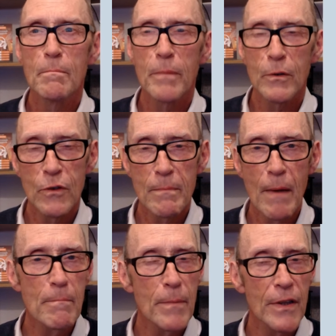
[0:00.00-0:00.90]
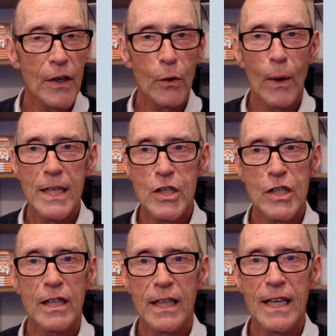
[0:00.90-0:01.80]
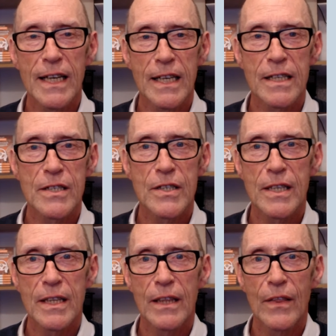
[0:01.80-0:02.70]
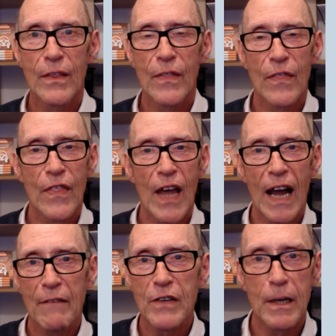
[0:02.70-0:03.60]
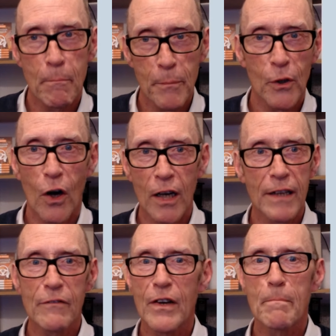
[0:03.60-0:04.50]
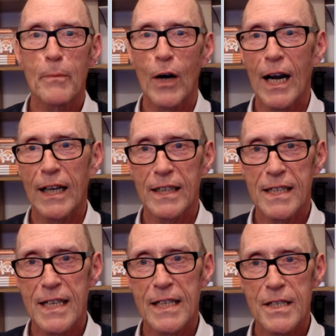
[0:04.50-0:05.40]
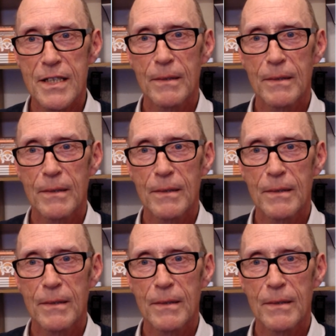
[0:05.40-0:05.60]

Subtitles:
But remember, the question is, they're having private practice,